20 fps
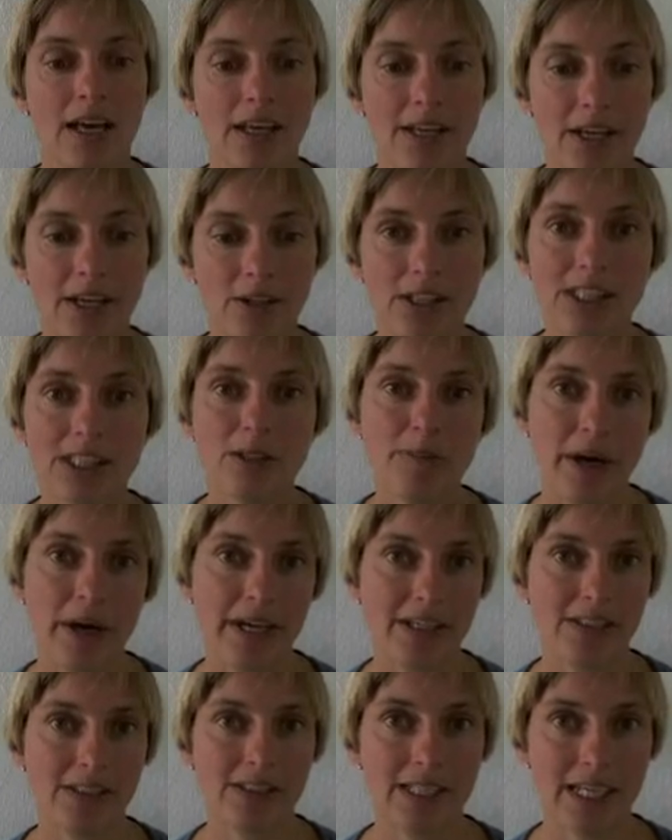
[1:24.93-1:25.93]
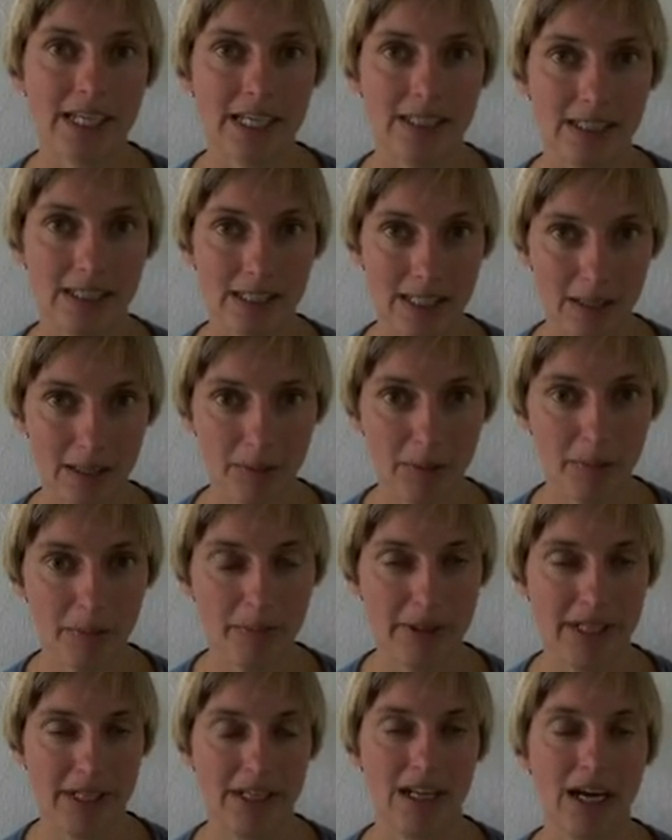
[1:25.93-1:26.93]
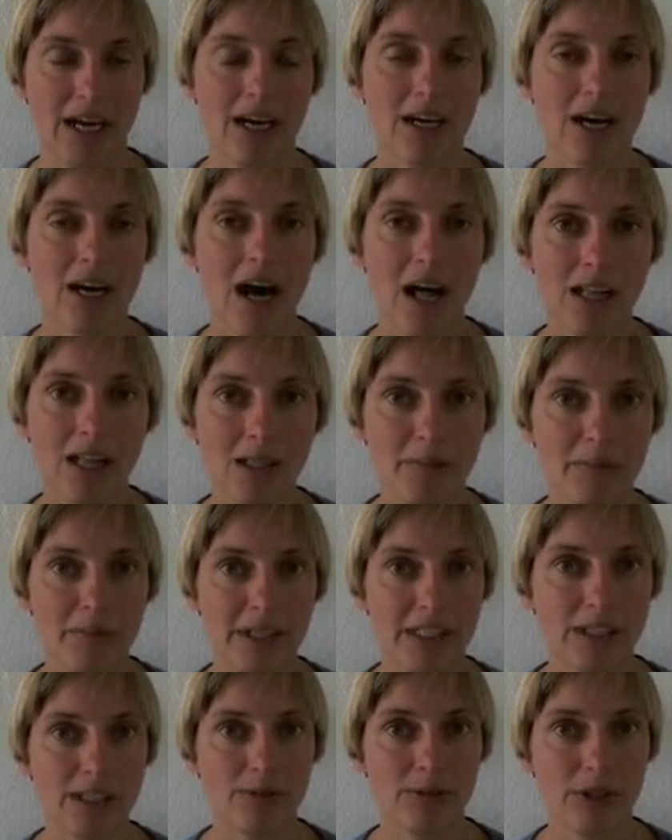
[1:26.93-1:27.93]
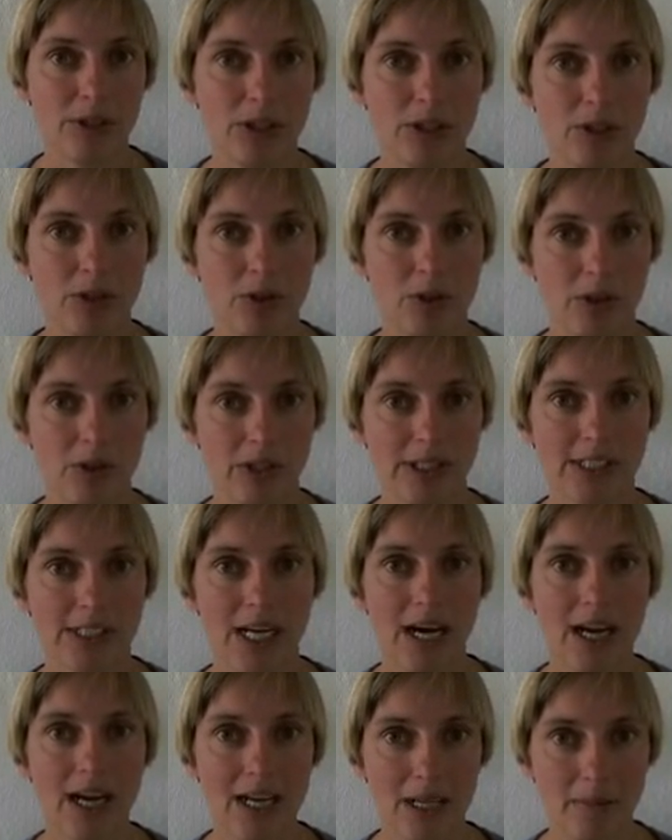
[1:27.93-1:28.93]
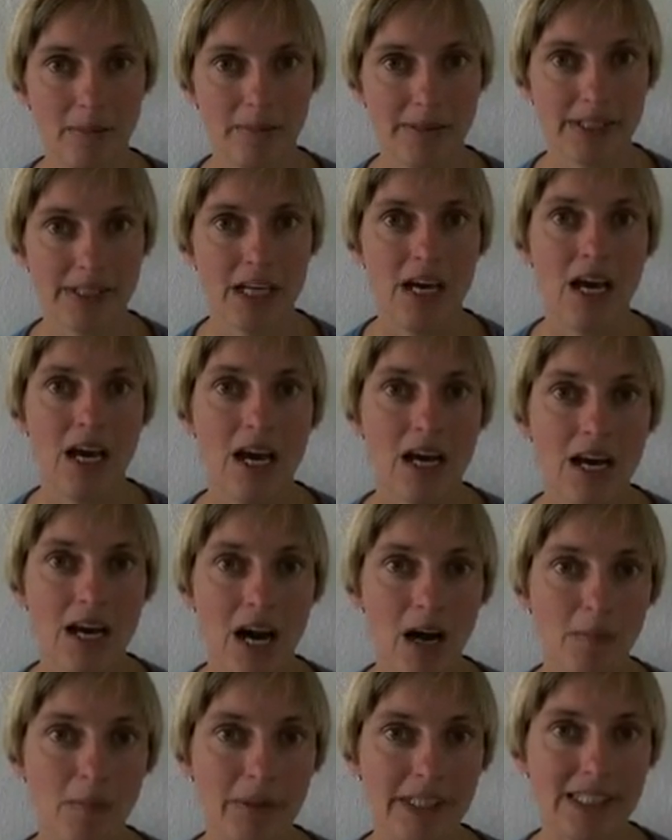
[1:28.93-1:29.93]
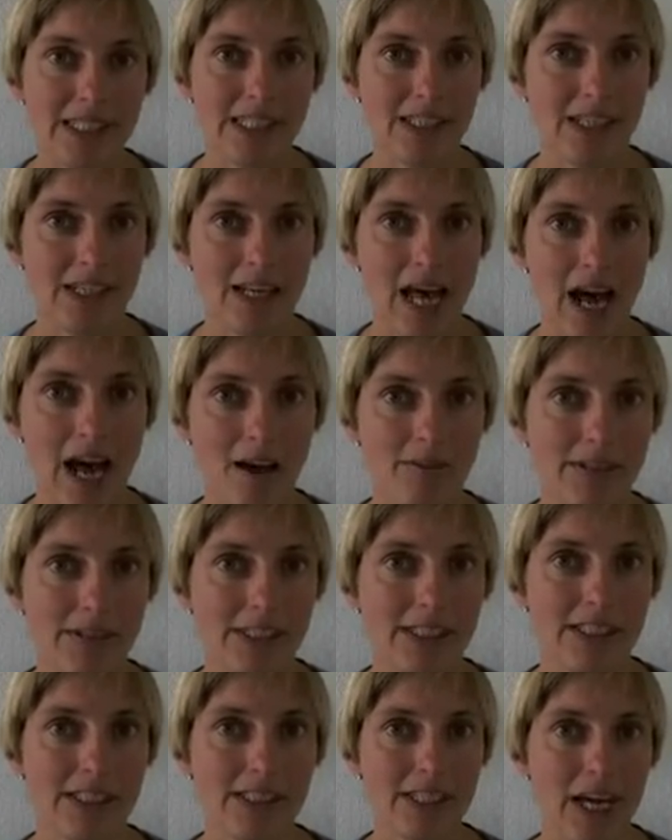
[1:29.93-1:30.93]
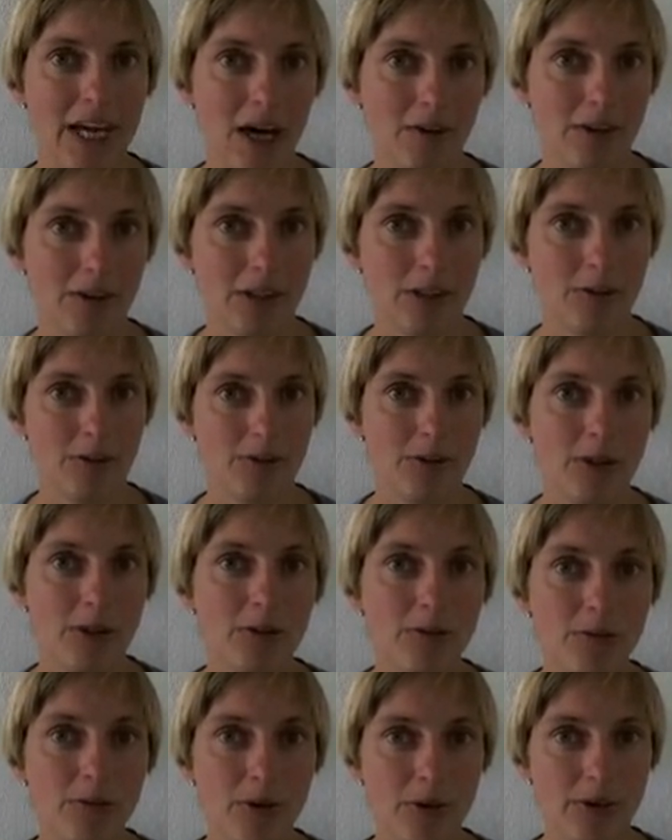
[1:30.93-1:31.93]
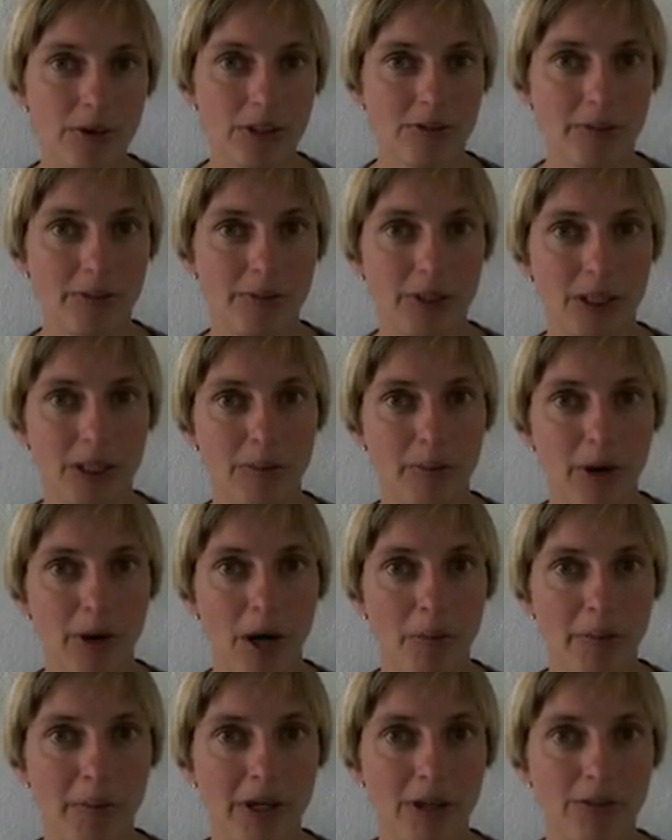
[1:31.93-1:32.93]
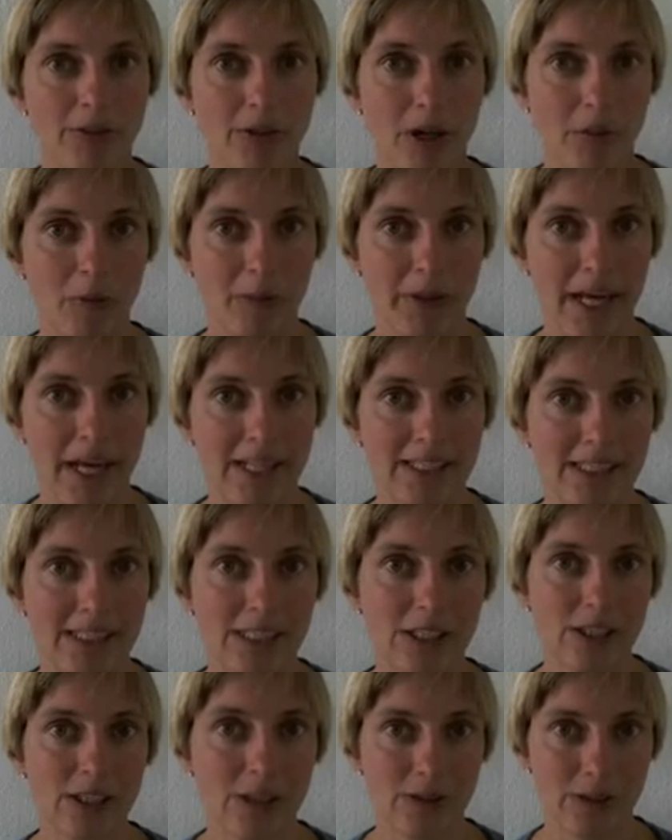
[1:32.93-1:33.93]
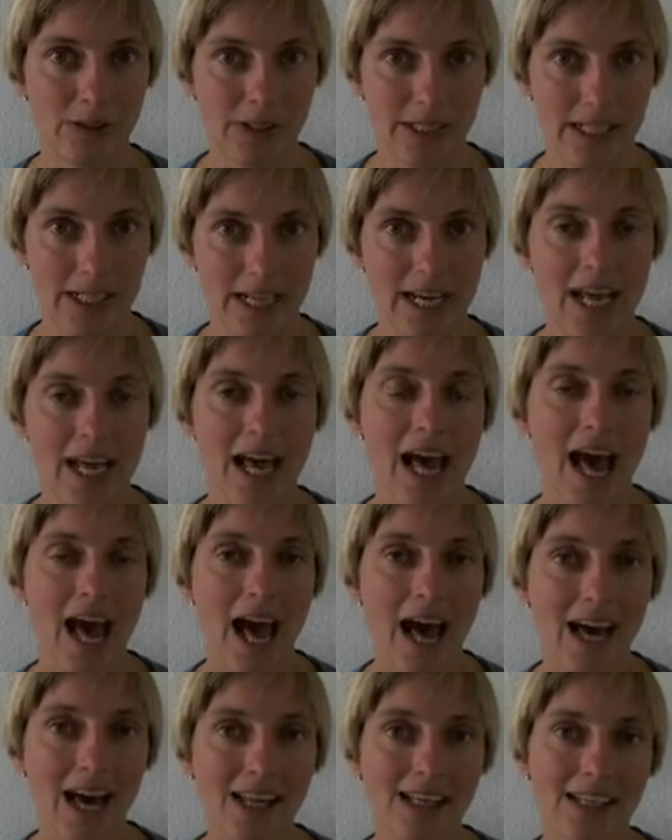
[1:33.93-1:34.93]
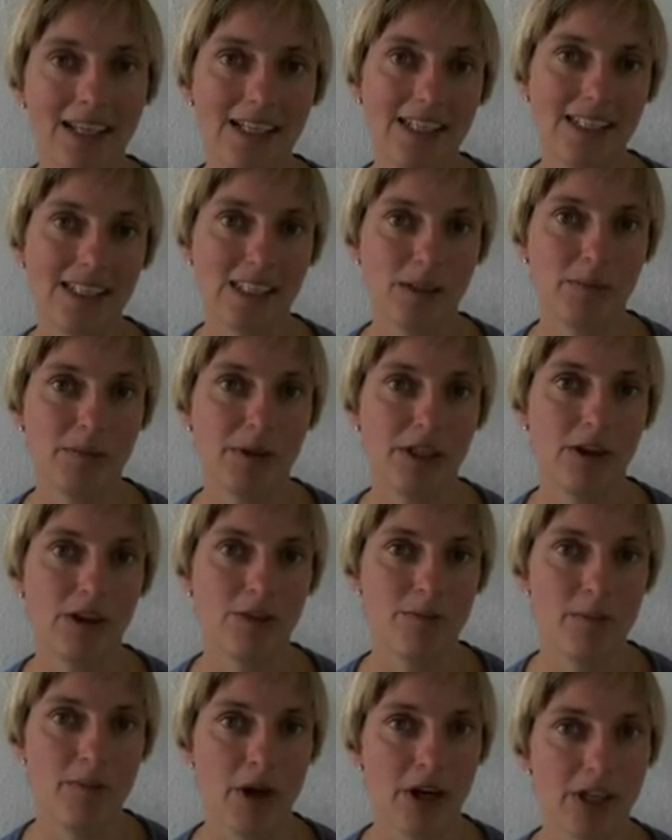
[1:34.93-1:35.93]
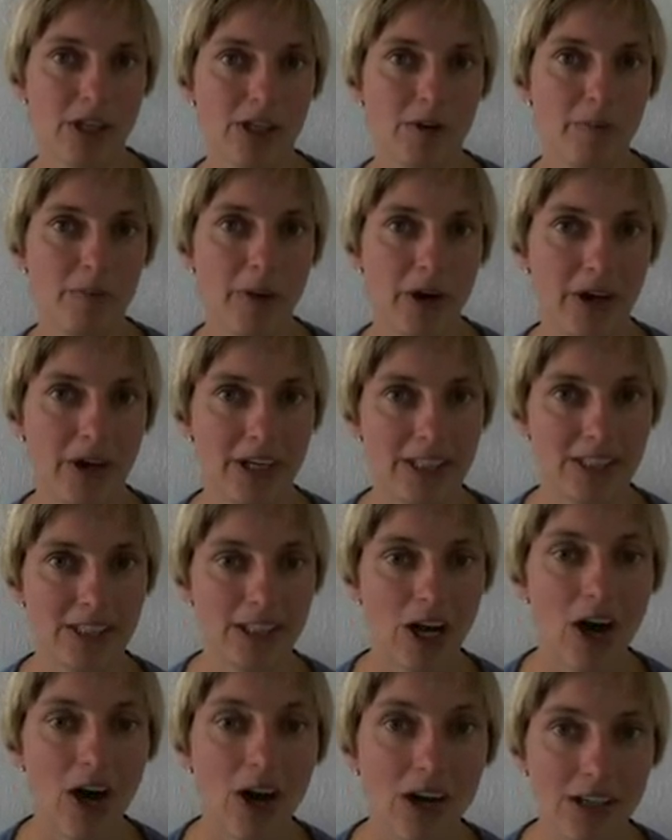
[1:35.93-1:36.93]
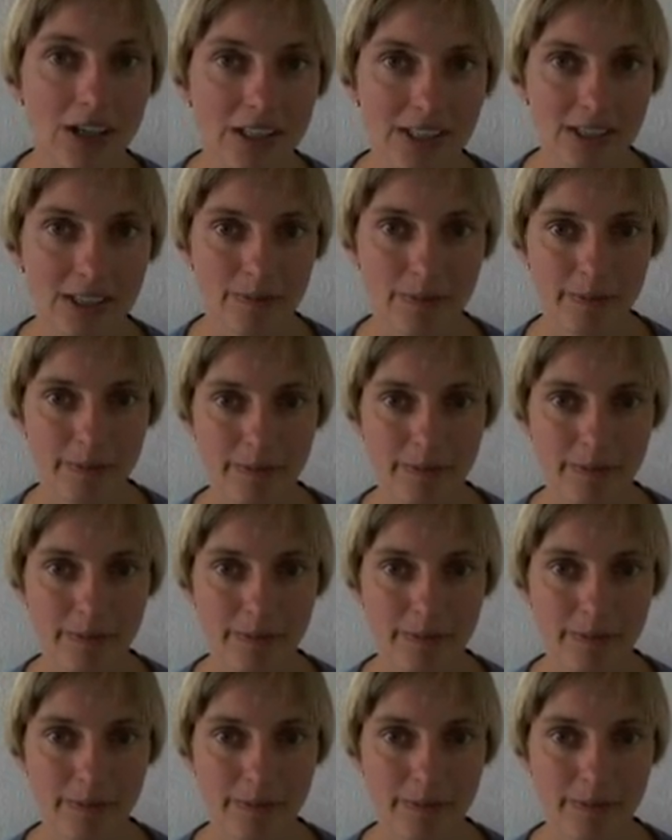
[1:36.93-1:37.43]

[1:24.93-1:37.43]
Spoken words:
Here is Michael Kimmelman, a columnist for the New York Times, commenting on having encountered a few folks from the Department of Homeland Security at an exhibit of Mark Lombardi's art.